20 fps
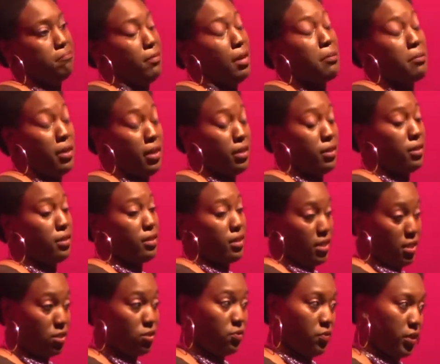My mother
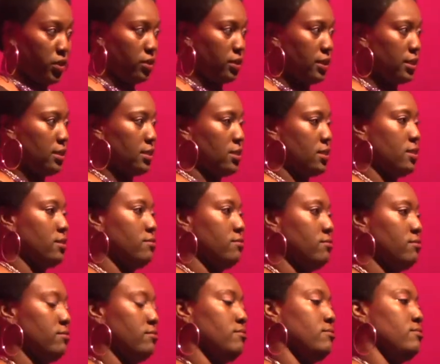is fearless.
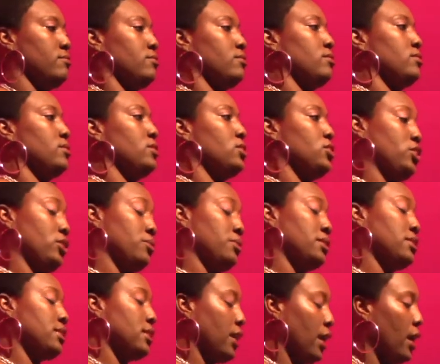She
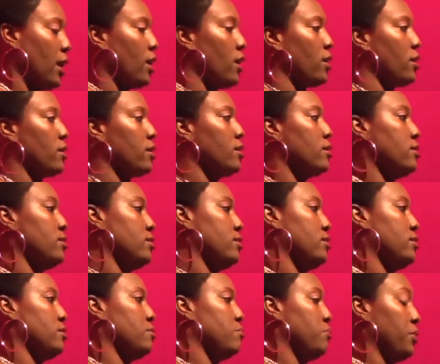was scared,
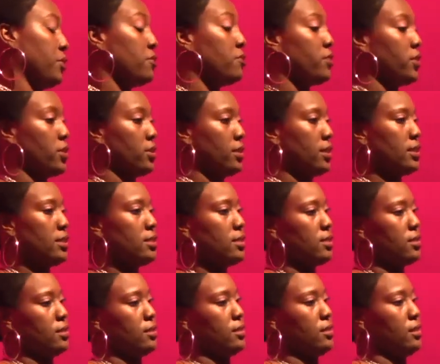but
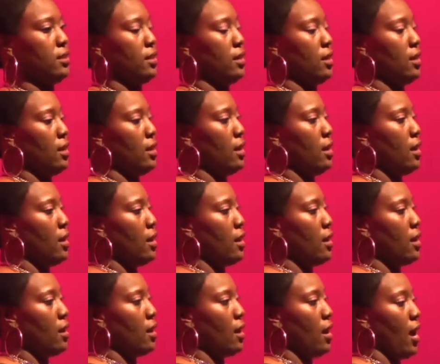fearless.
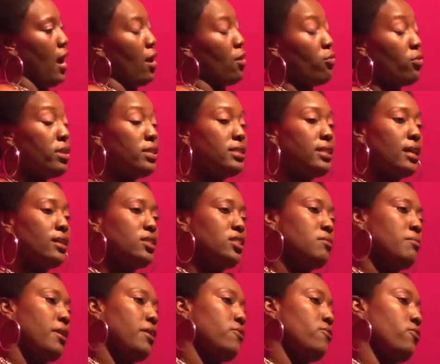I reached out
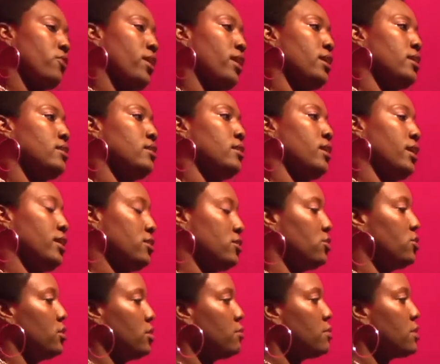to my friend, and
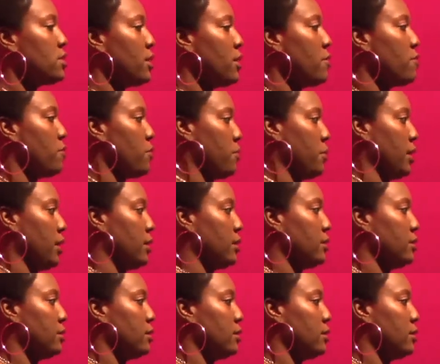she was there for me.